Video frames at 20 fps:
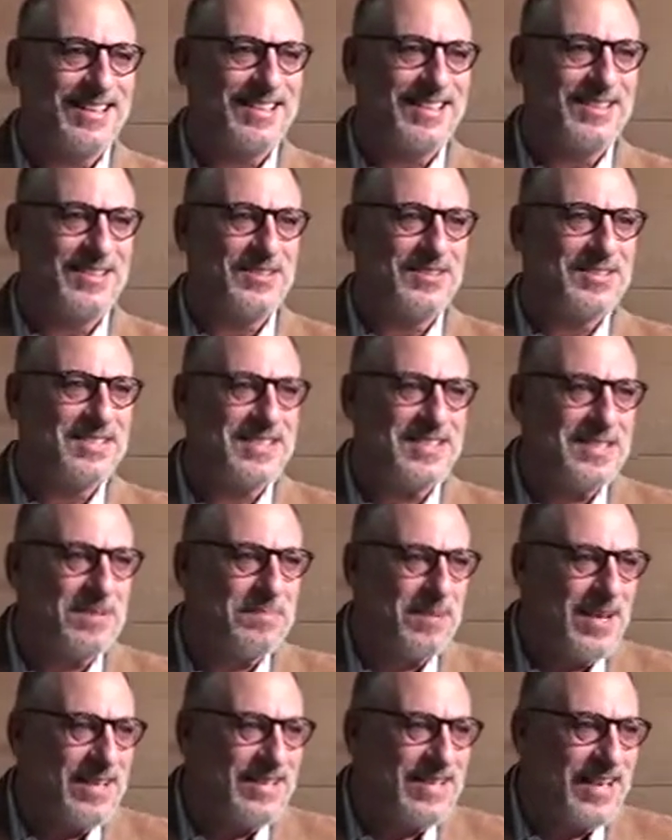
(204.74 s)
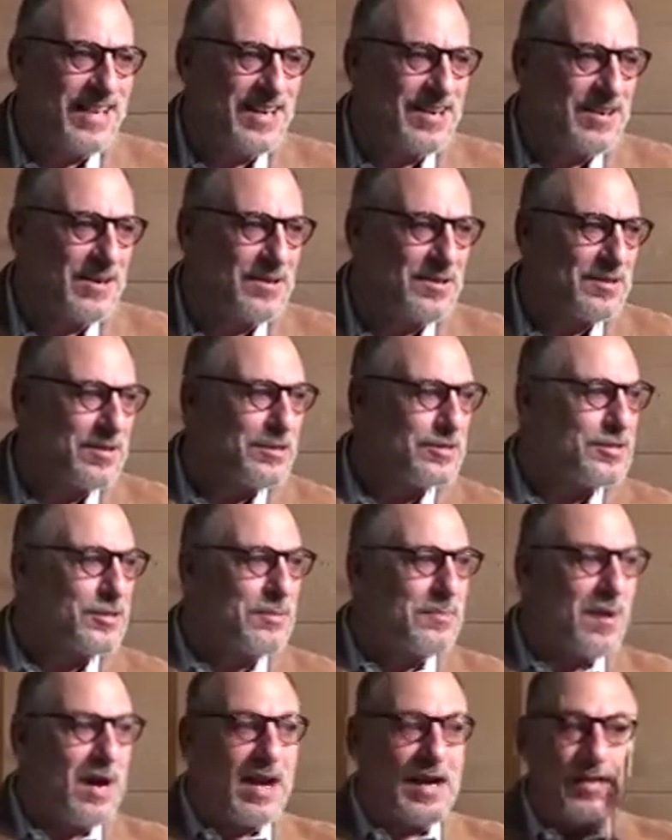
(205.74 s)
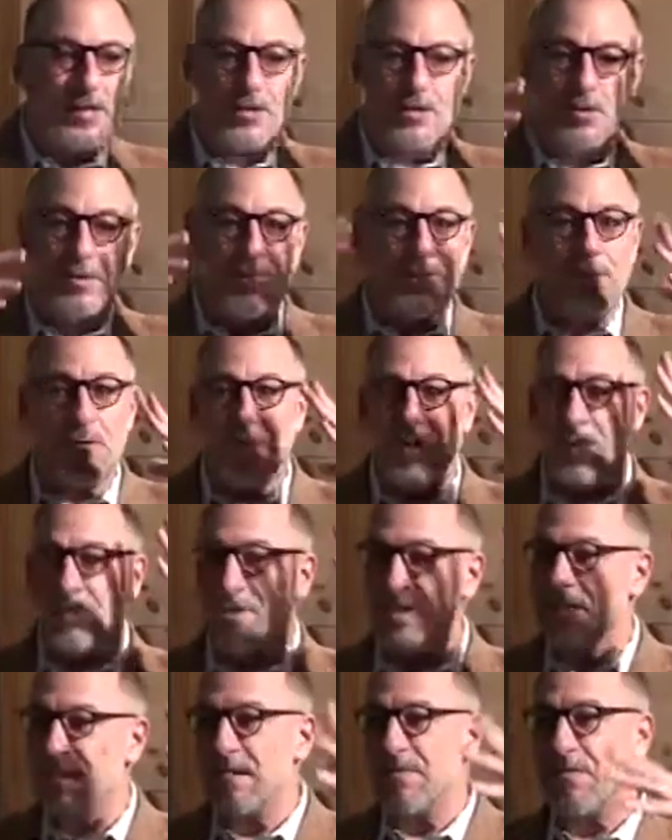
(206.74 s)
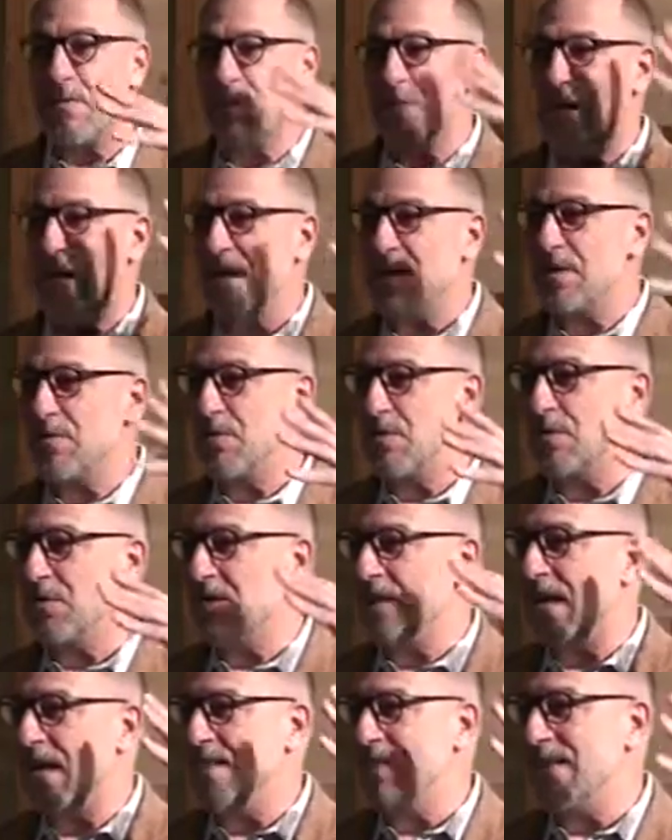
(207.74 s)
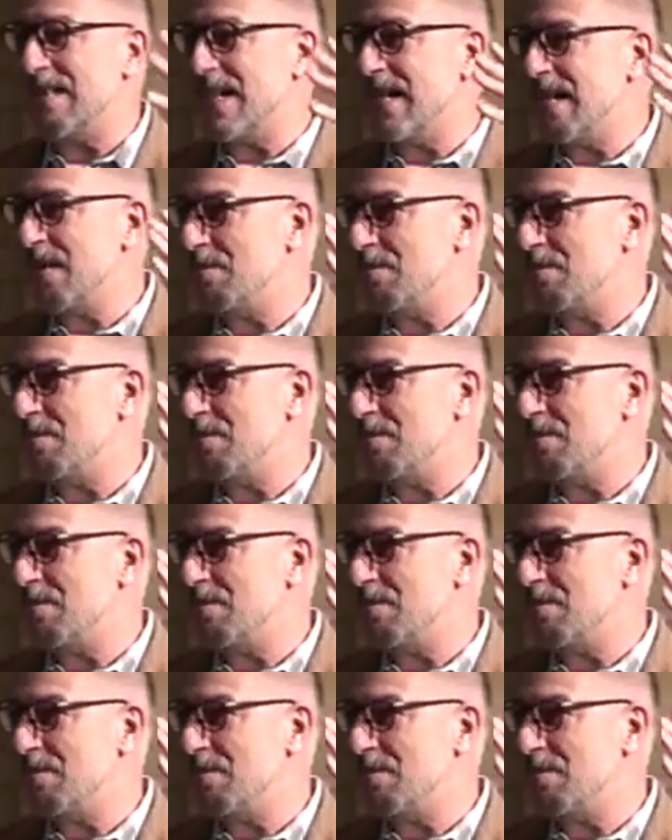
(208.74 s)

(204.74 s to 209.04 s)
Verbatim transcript: Do you anticipate that at all, or is your mind so full of the stuff going on in the world you can't even think